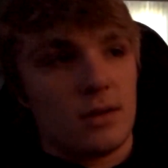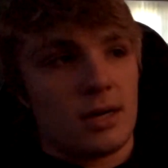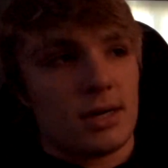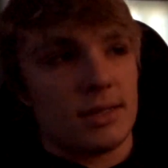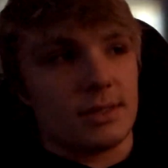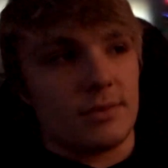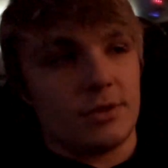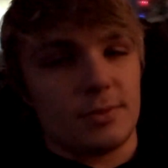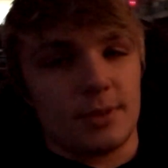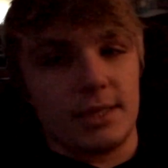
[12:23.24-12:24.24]
honestly, we're
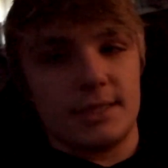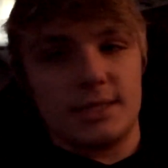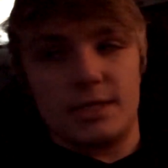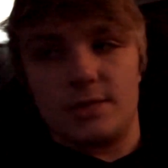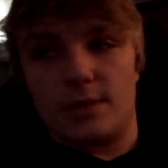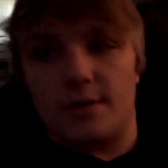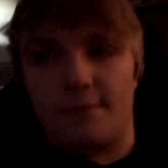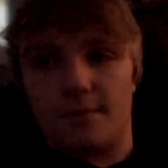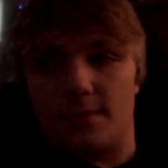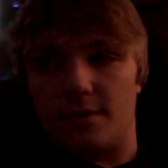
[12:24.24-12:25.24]
just playing siege, waiting
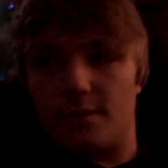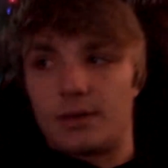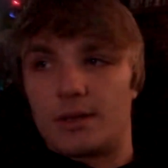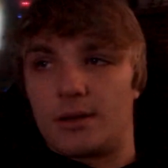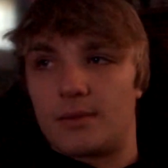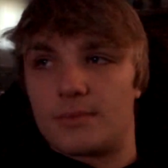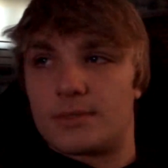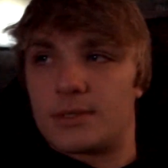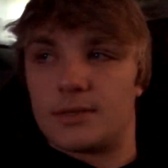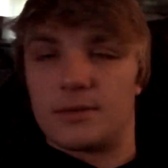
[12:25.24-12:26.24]
for him to get up.
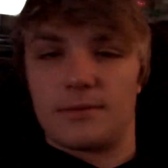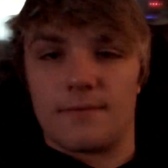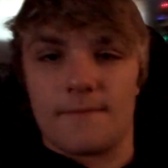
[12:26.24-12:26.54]
So